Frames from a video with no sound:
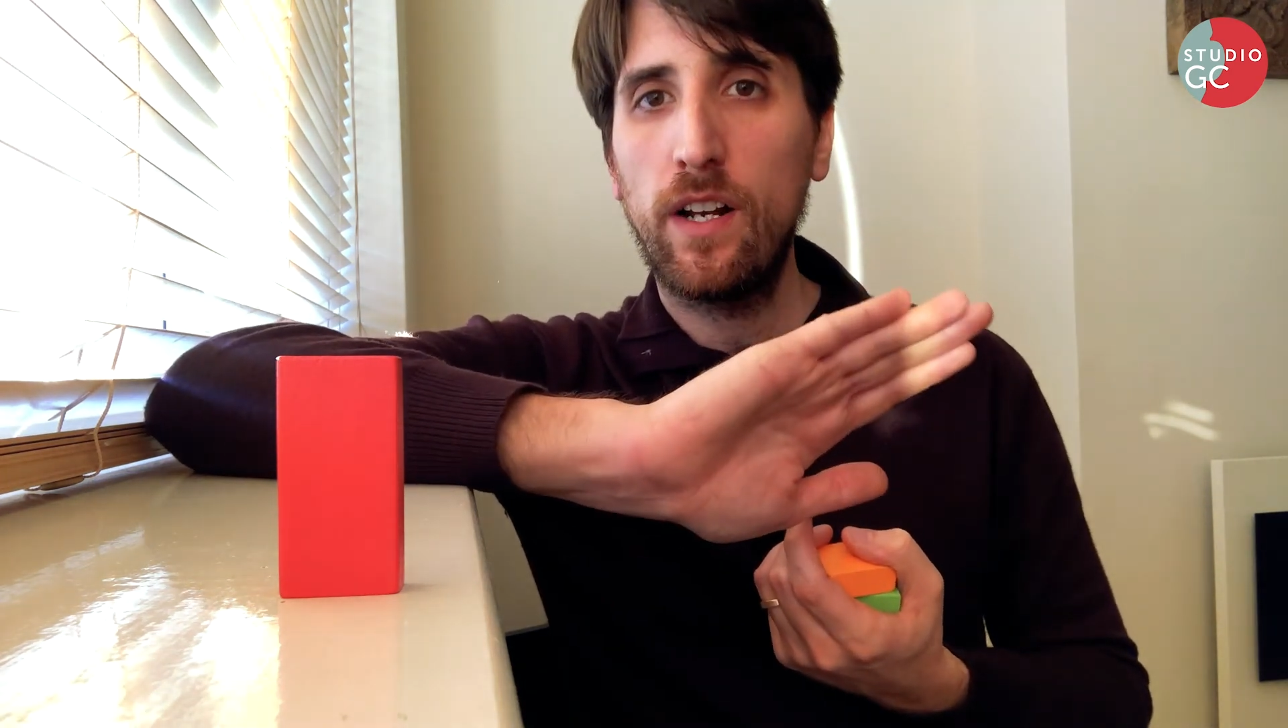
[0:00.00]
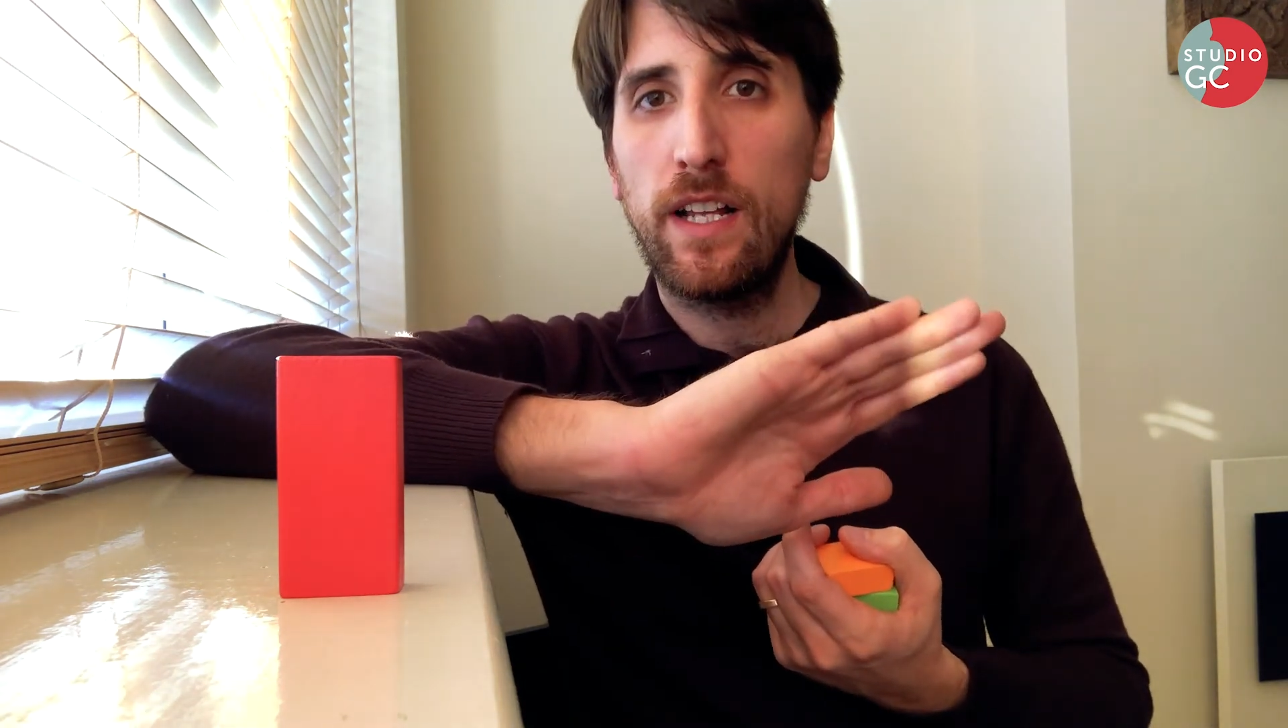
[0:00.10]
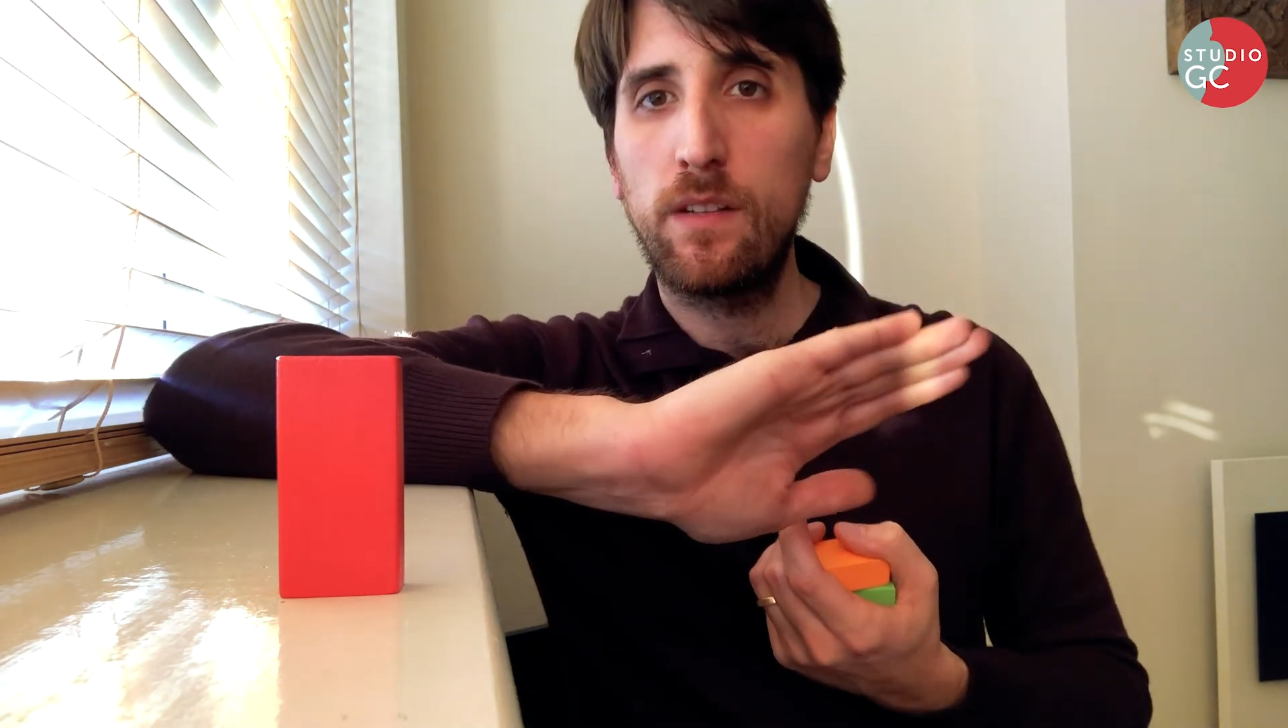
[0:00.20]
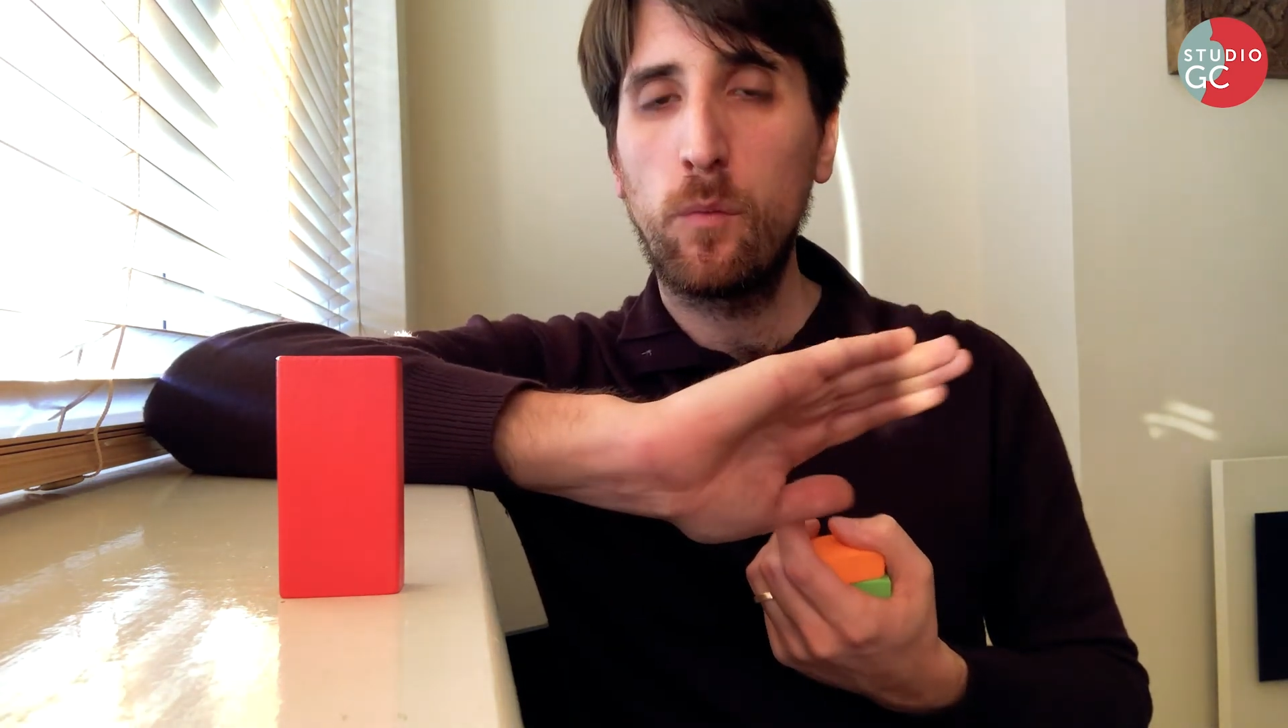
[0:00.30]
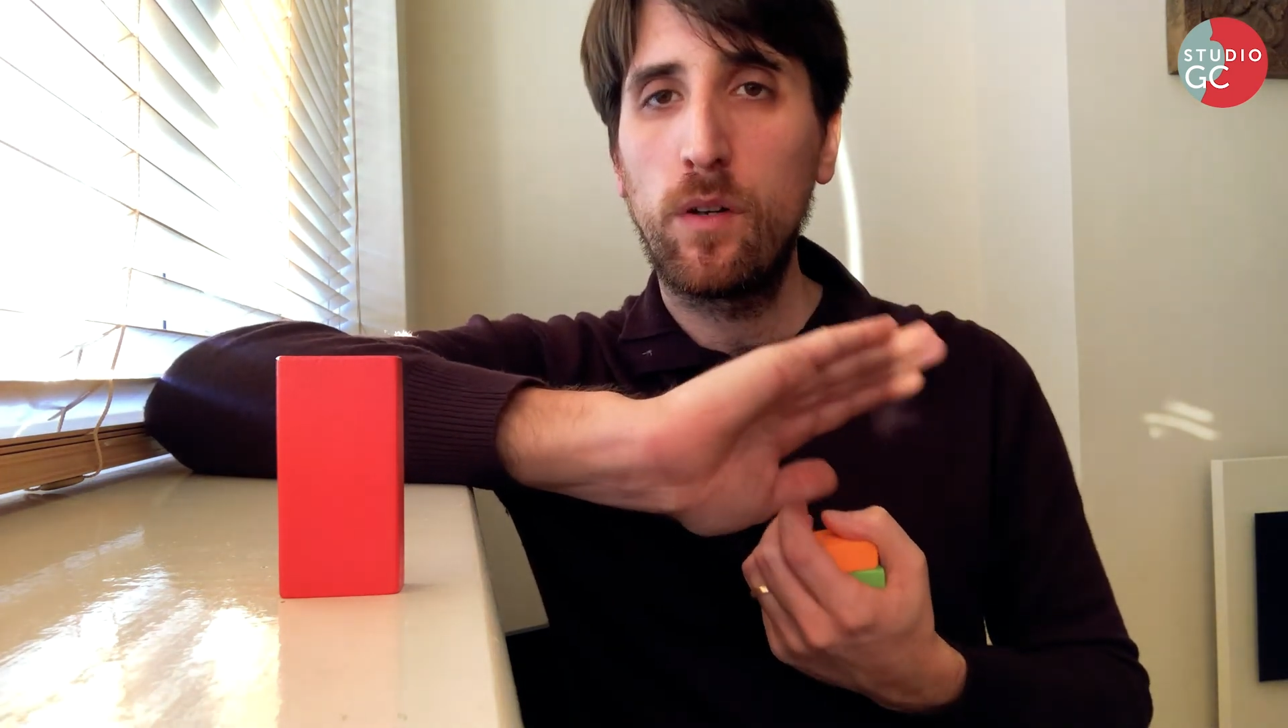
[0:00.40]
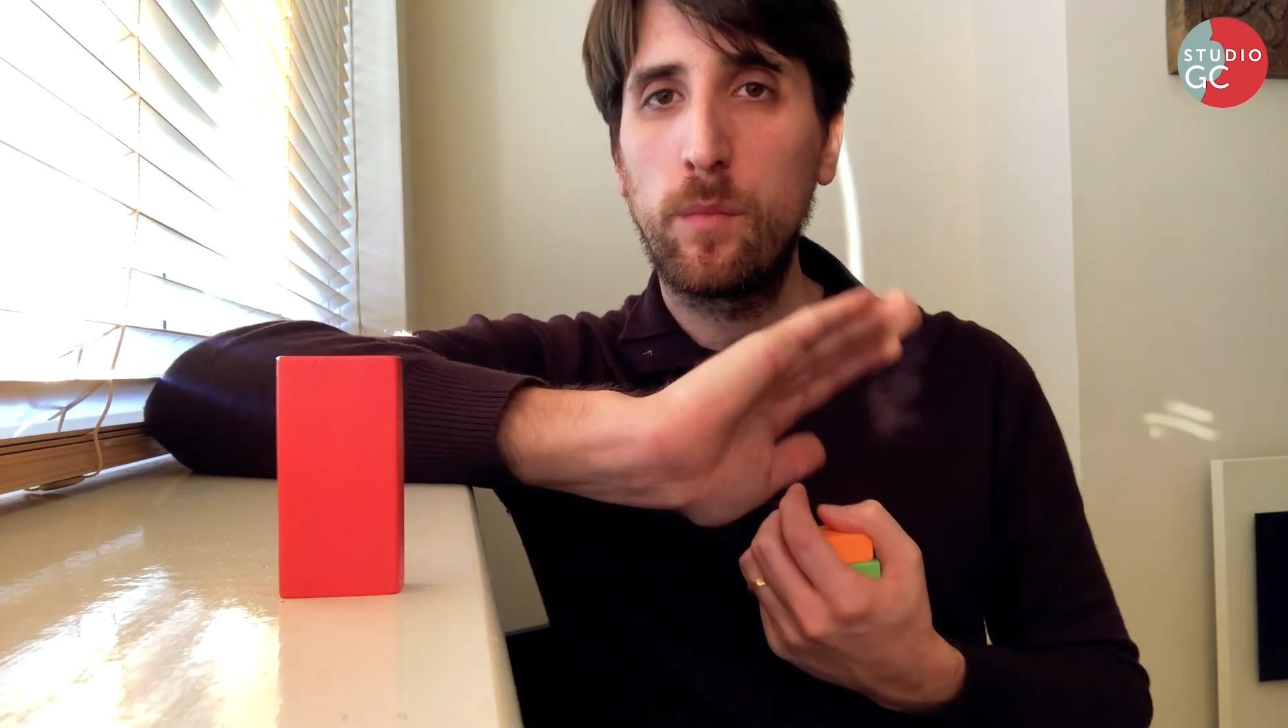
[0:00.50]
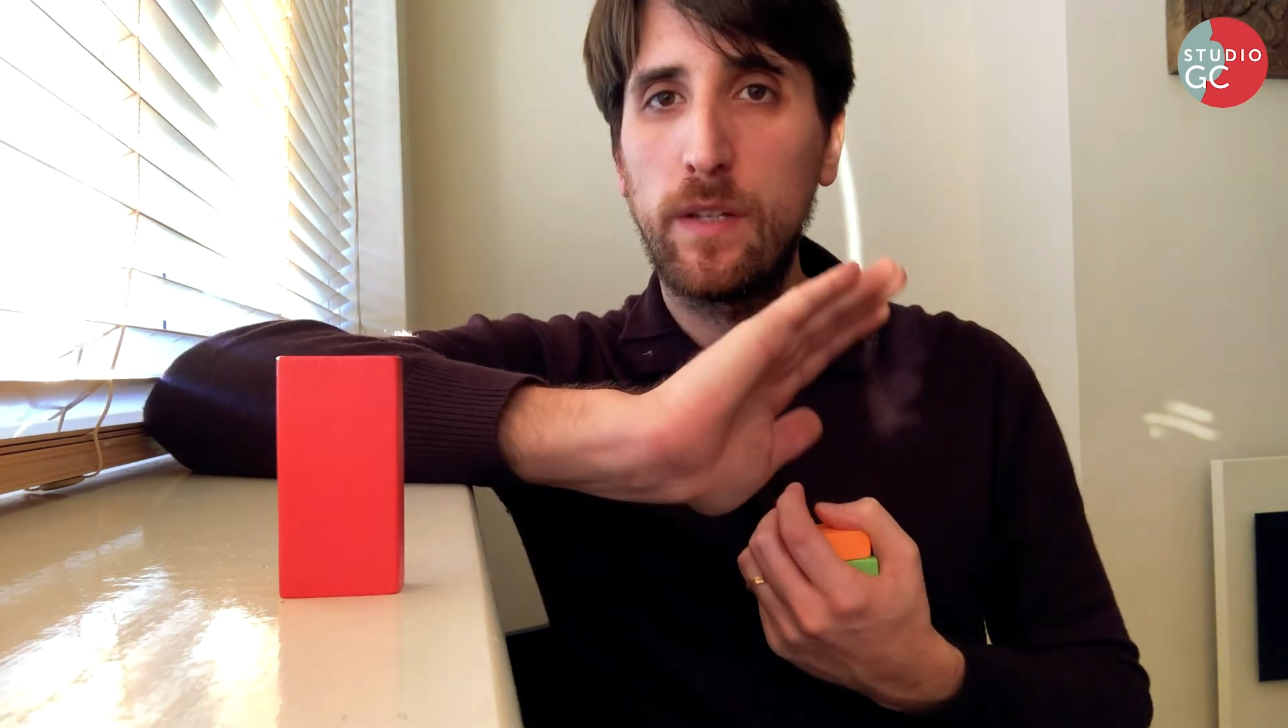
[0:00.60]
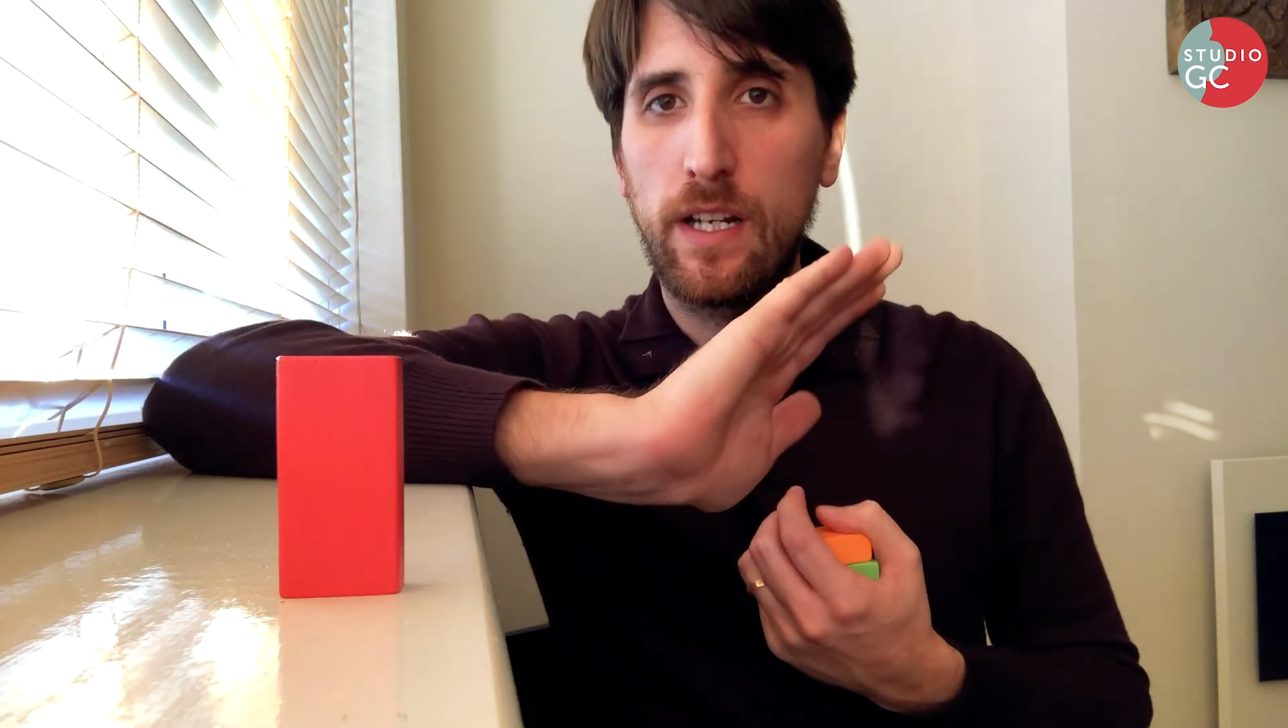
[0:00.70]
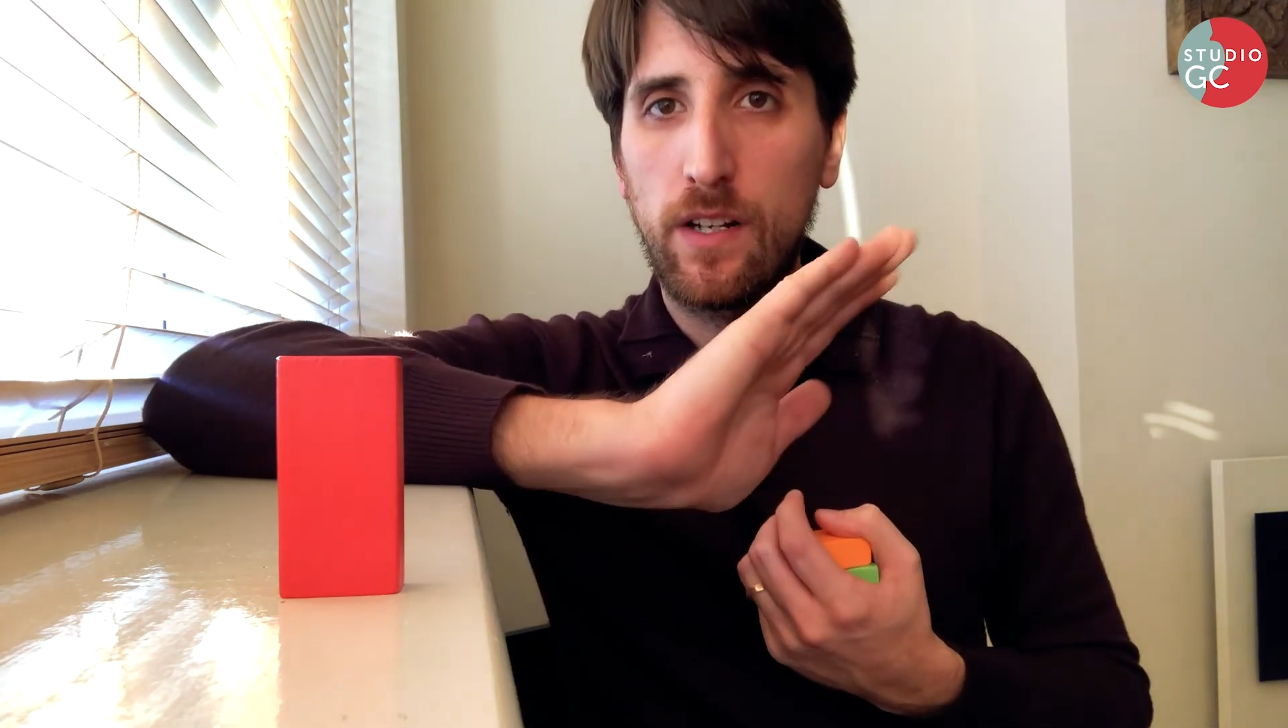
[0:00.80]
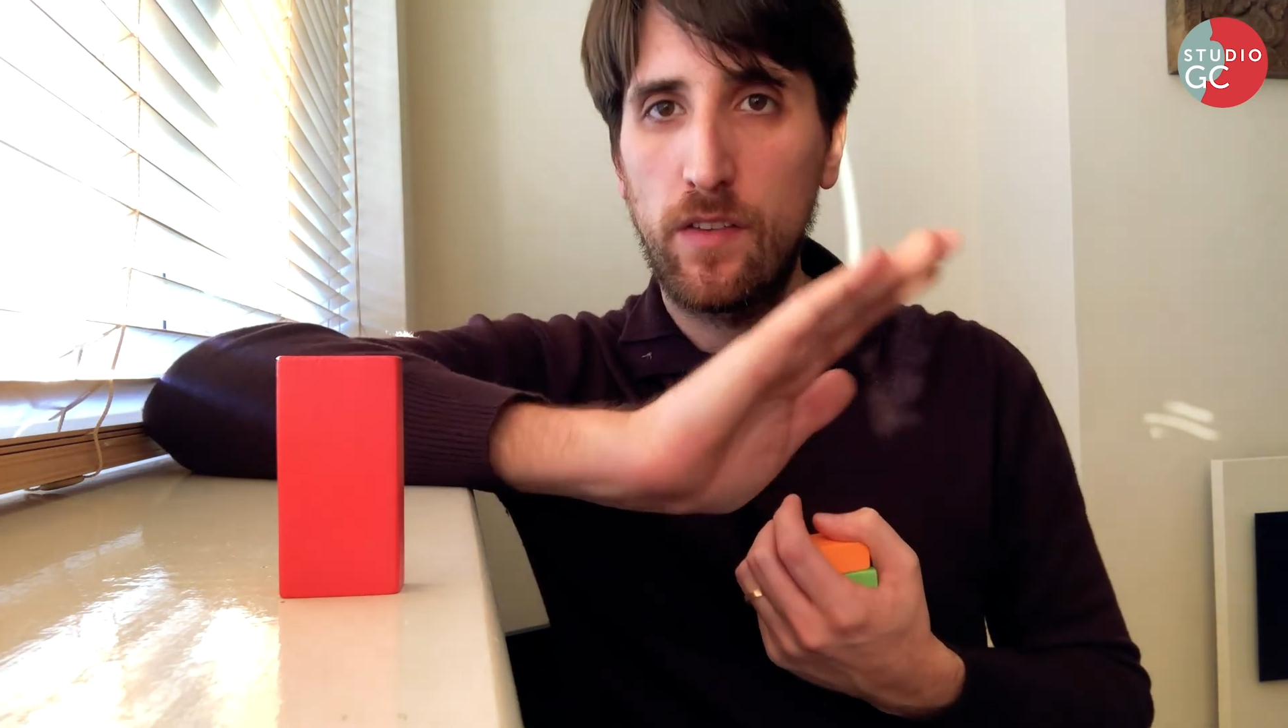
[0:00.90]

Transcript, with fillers: it will be a